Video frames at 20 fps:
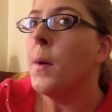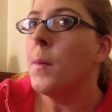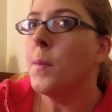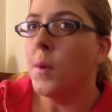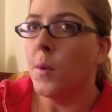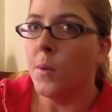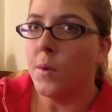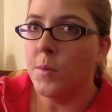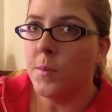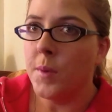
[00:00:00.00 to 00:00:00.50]

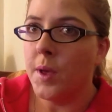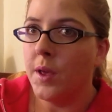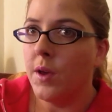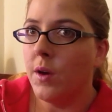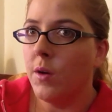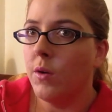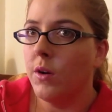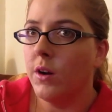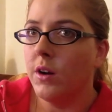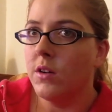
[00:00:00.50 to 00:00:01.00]
but one of my
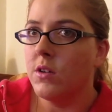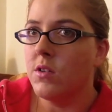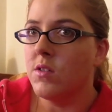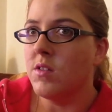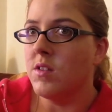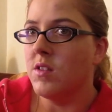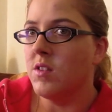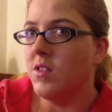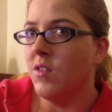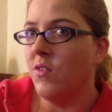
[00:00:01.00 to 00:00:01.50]
coworkers
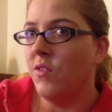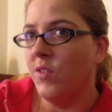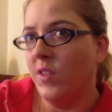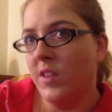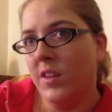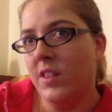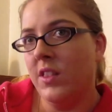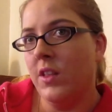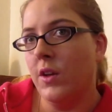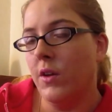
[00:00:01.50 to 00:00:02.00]
isn't
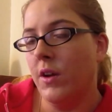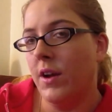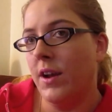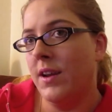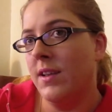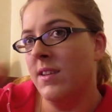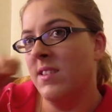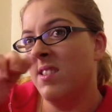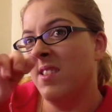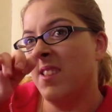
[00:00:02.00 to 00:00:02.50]
feeling the
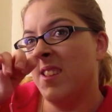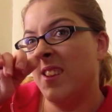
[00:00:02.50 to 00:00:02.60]
greatest